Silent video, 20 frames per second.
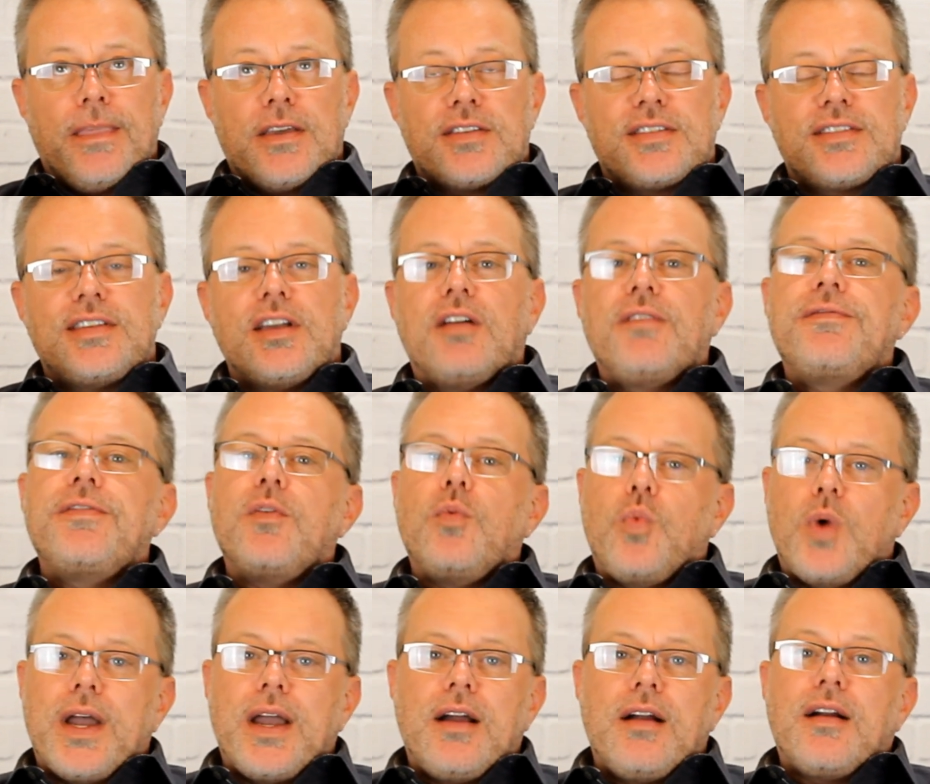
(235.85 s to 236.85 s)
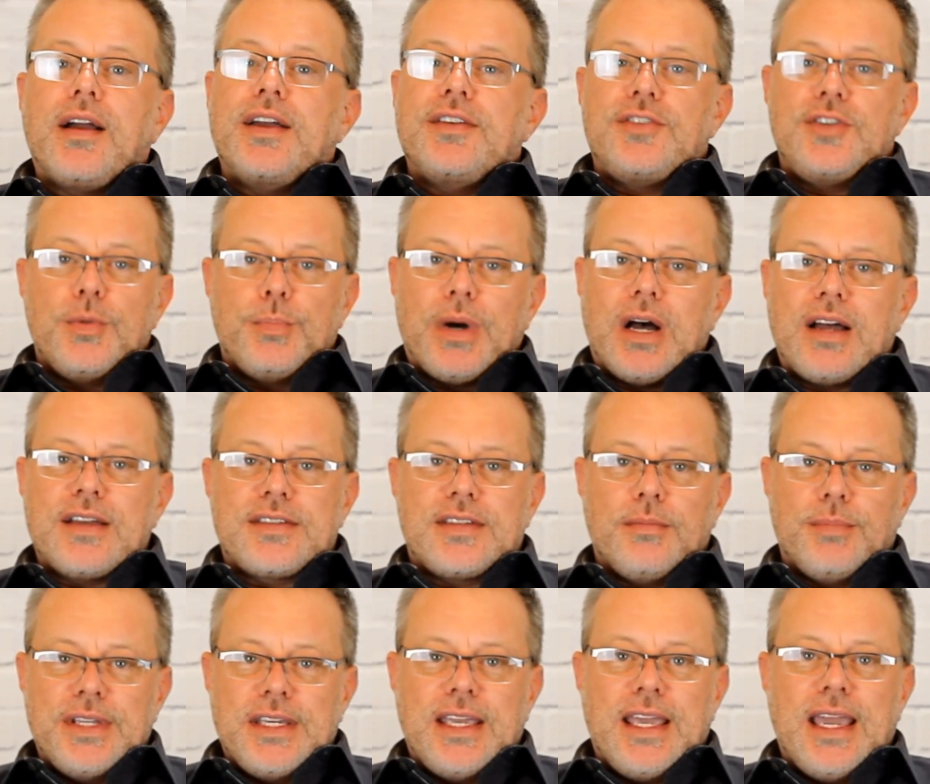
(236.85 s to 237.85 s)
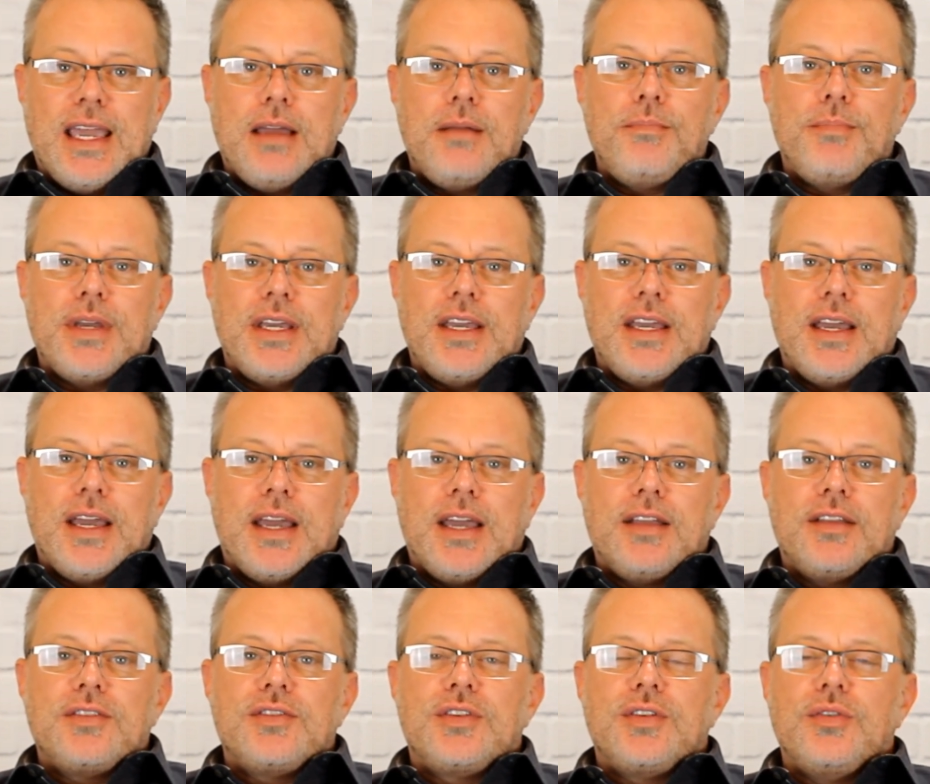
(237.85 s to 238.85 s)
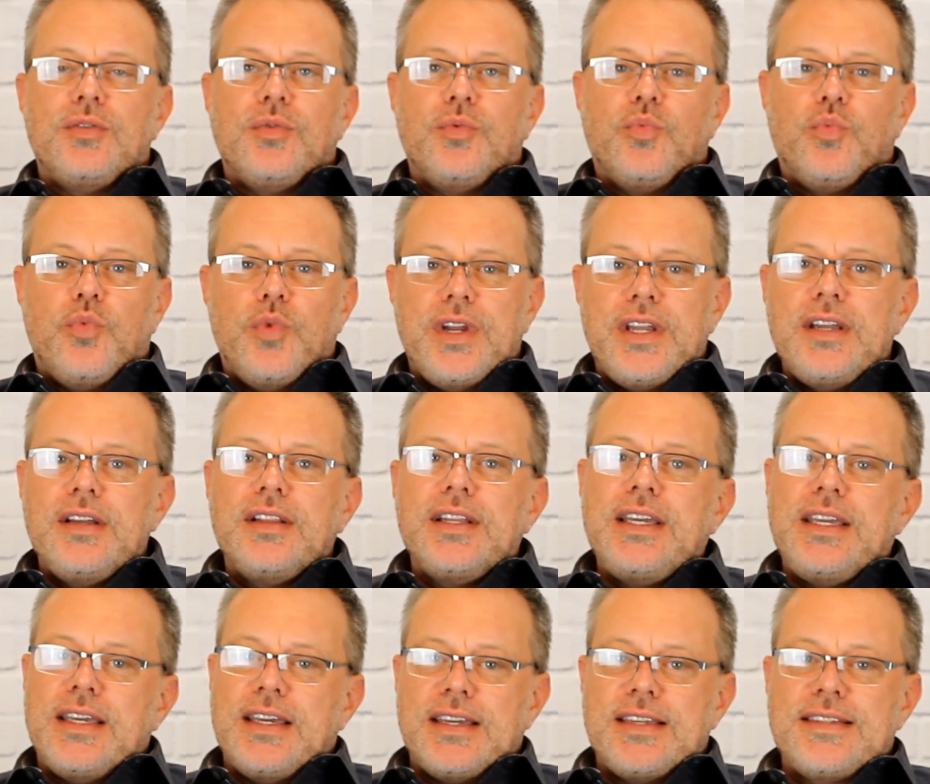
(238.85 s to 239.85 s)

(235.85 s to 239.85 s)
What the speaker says: self-aware as you possibly can be, and to really